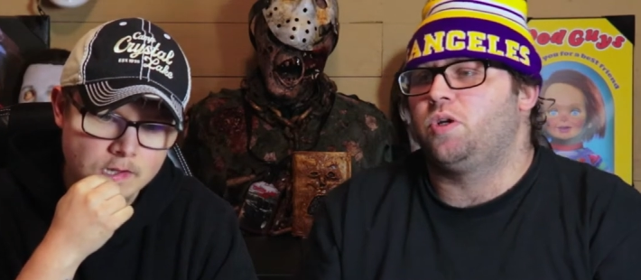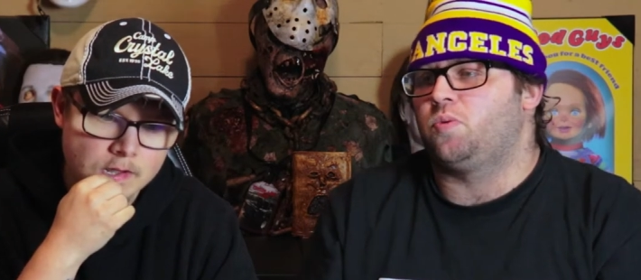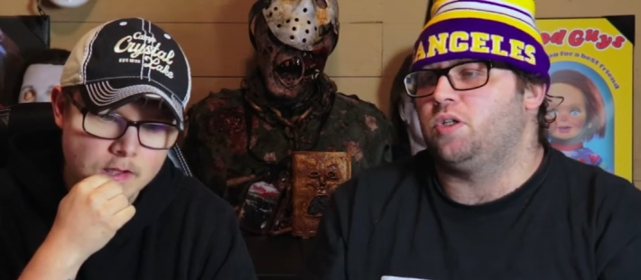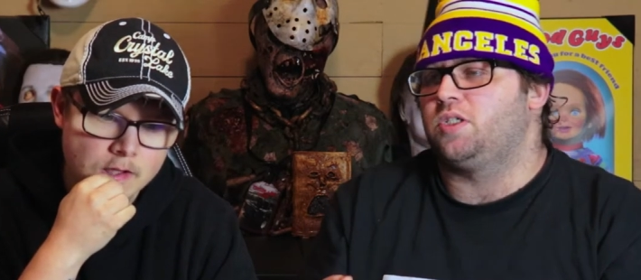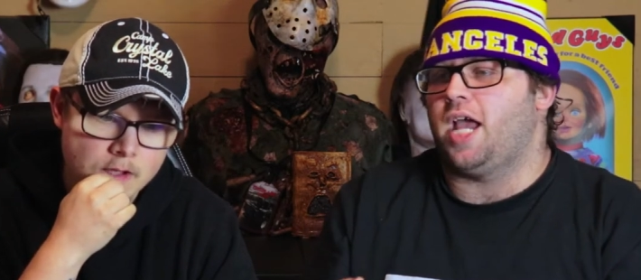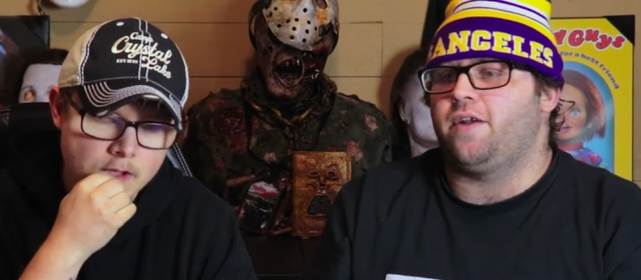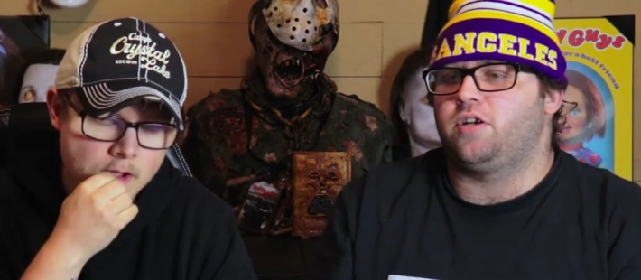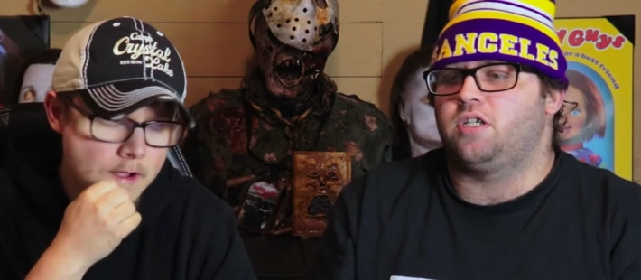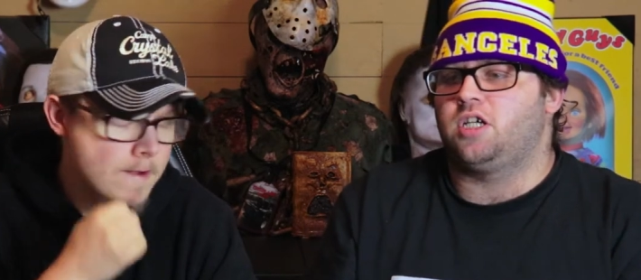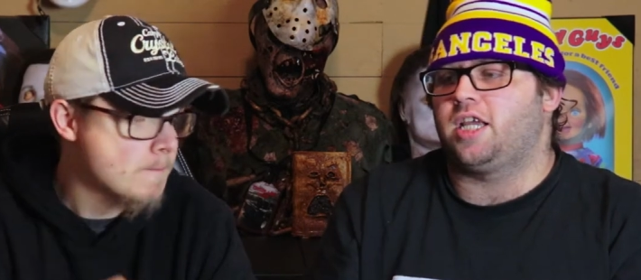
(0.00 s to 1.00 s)
Speaker 1: which was
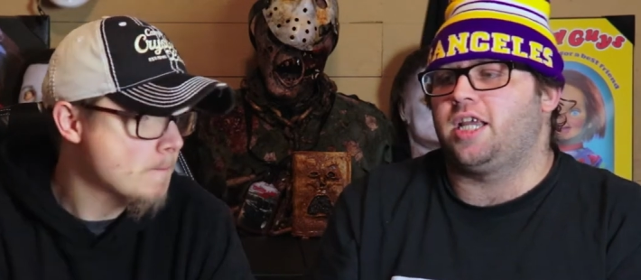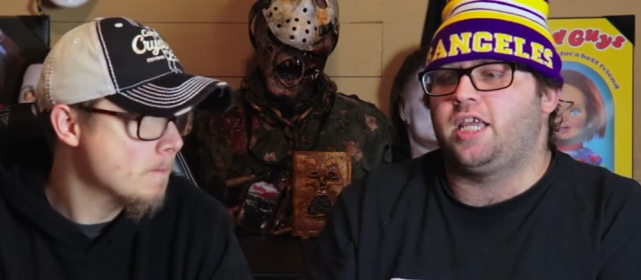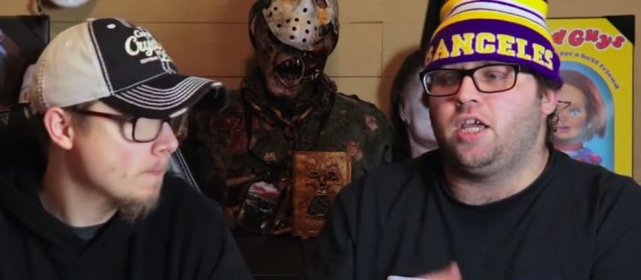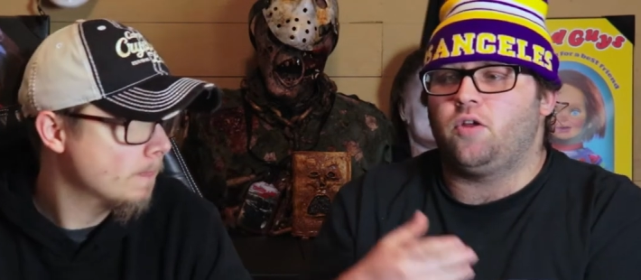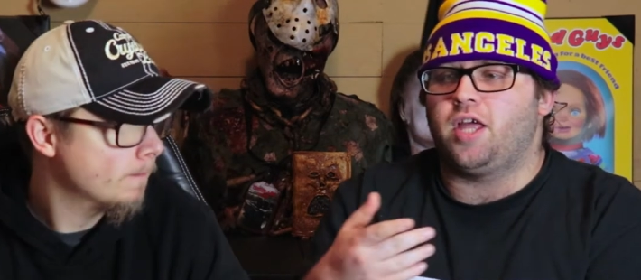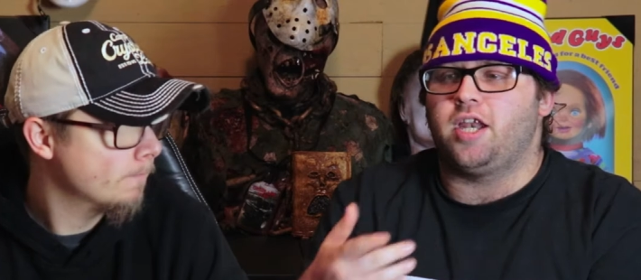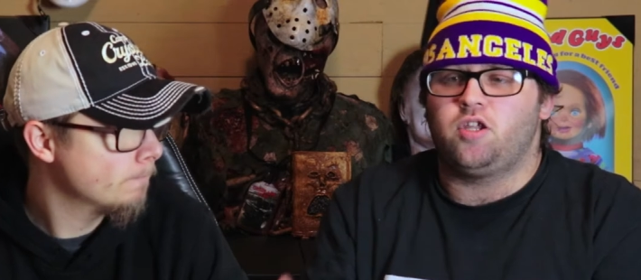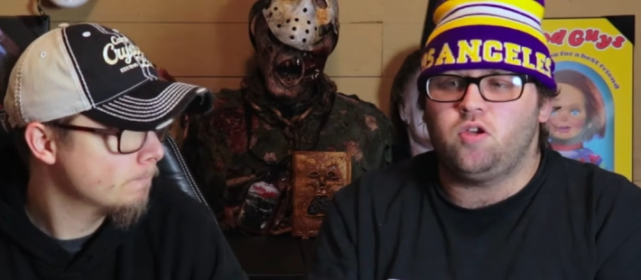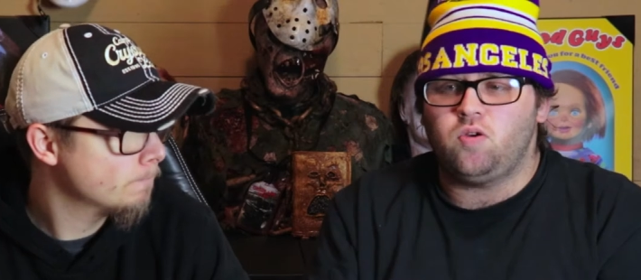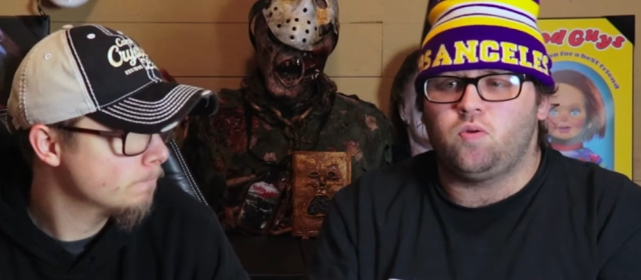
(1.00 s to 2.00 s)
after Chucky had killed that
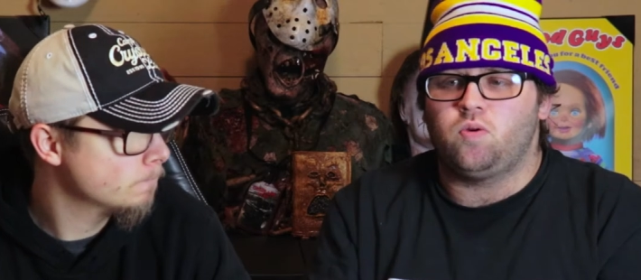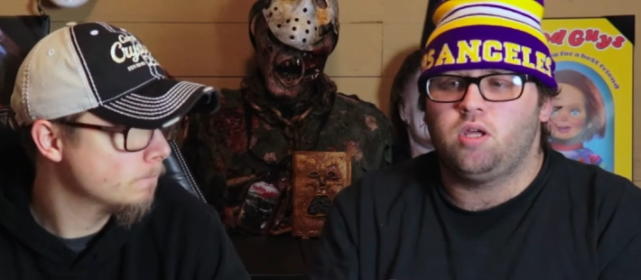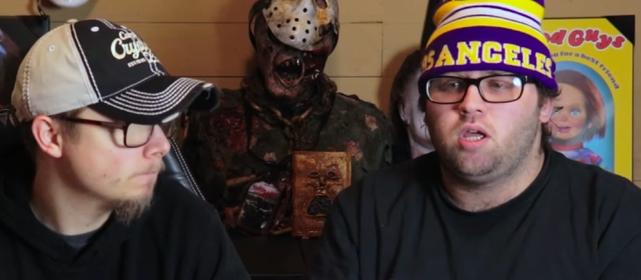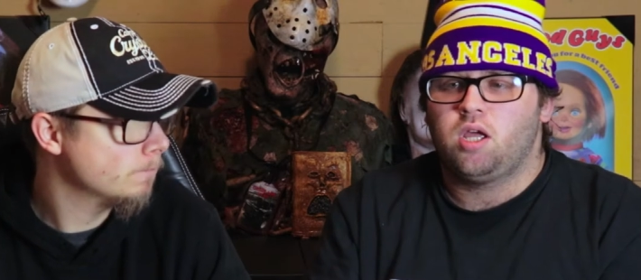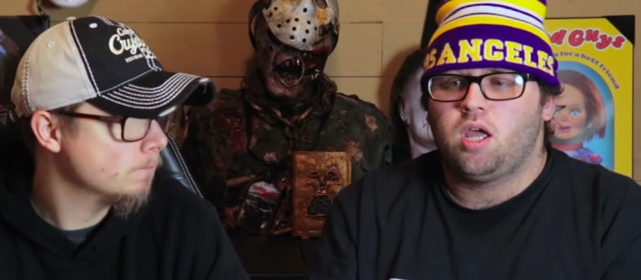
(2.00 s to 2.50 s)
dude